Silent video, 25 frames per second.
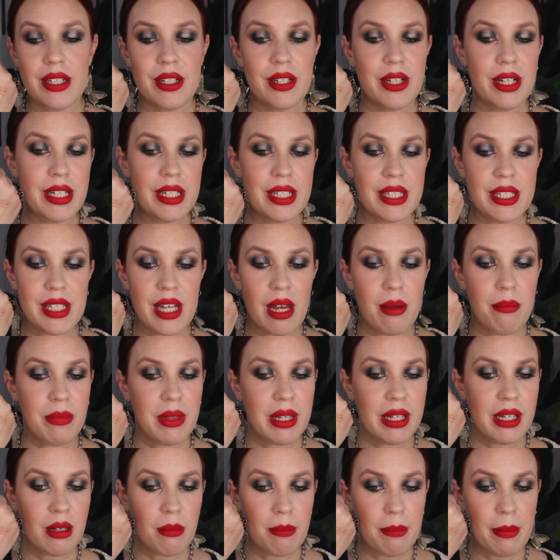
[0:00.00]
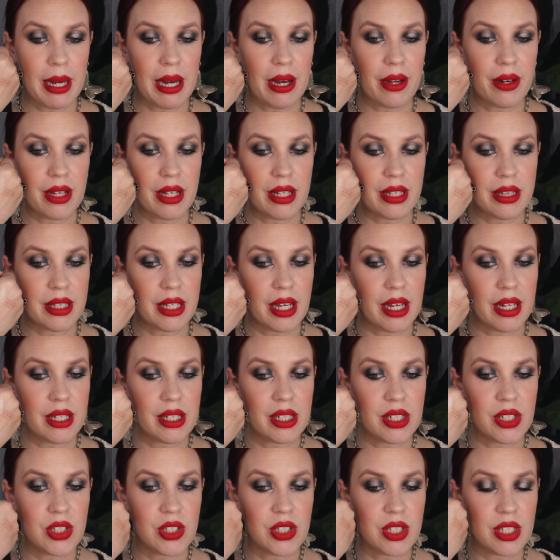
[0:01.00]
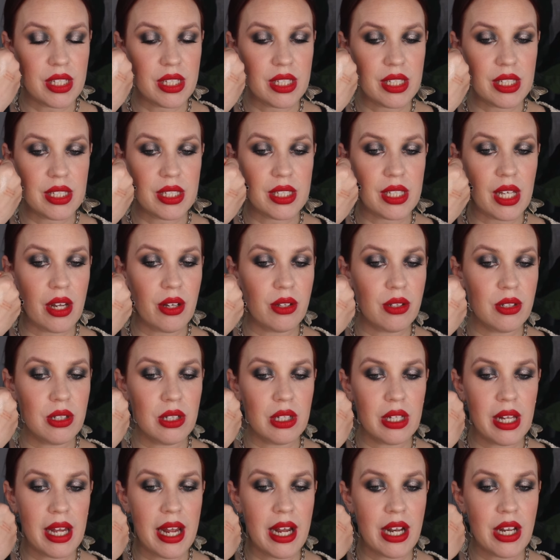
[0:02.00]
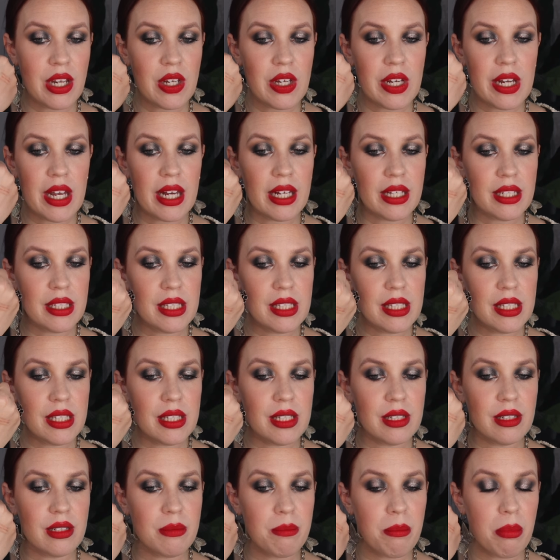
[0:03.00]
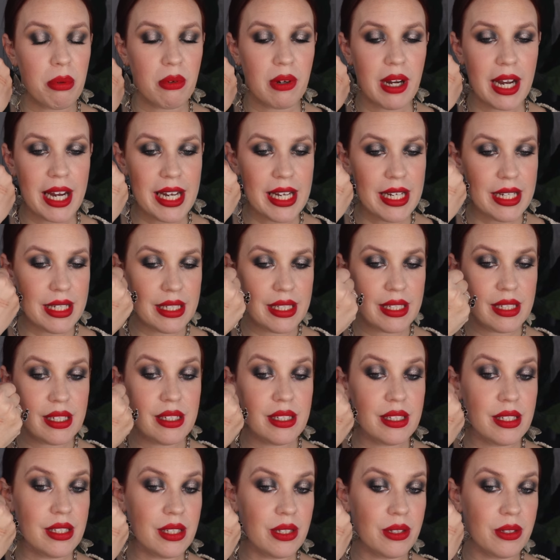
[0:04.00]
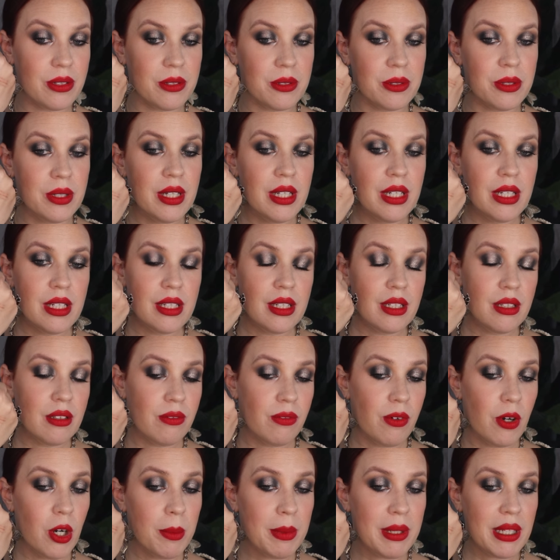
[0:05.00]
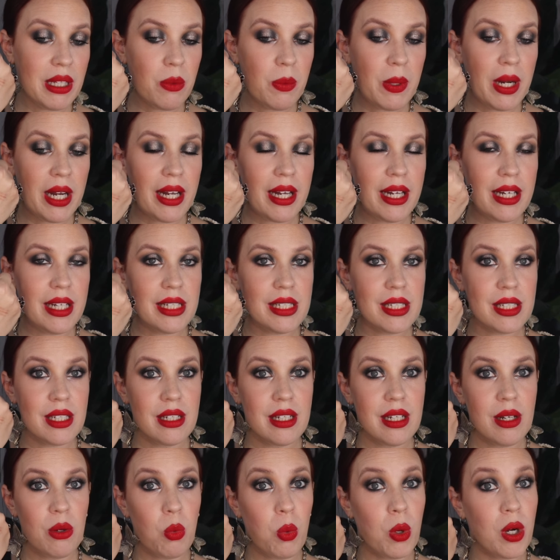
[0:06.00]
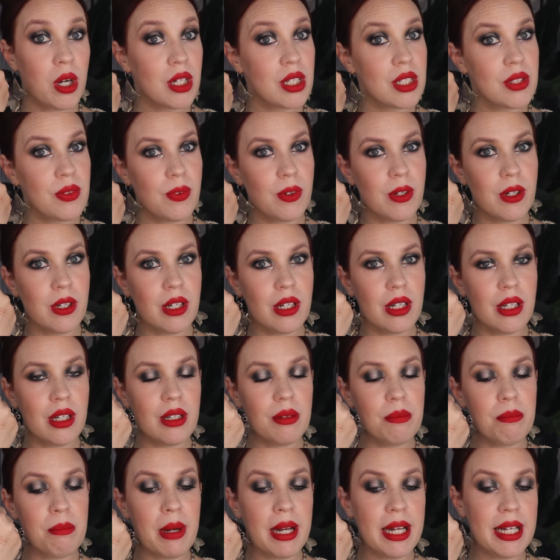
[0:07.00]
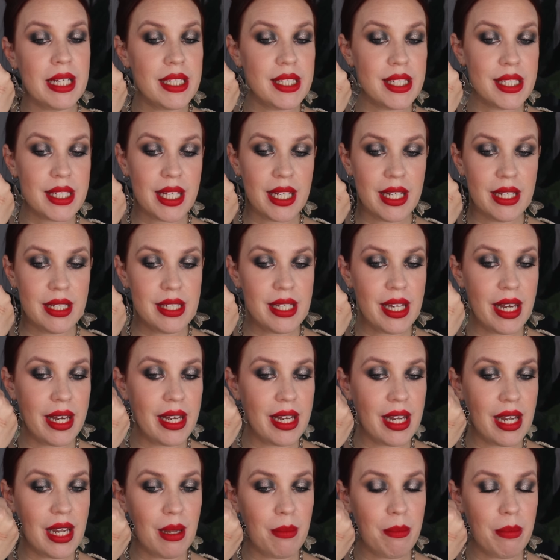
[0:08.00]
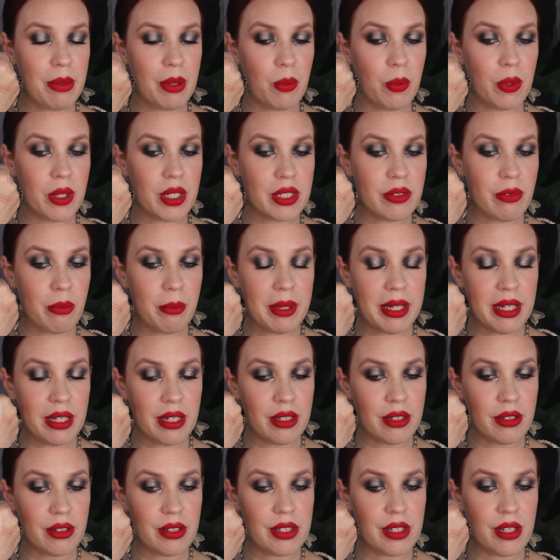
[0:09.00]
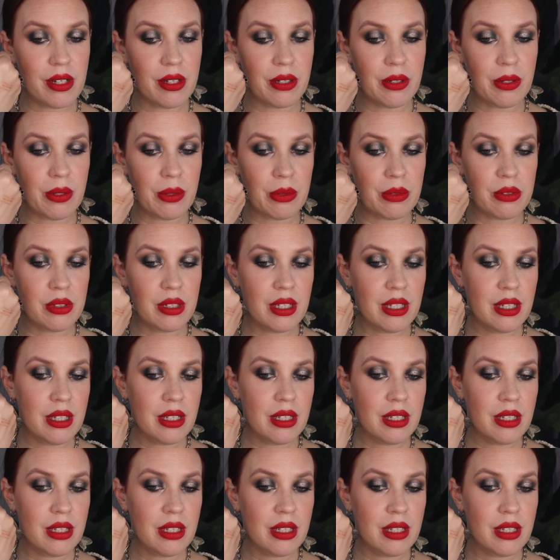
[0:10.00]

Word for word: there is something about it that is just subtle and yet still bright. So formula wise, it works for my skin type. It works for my undertone.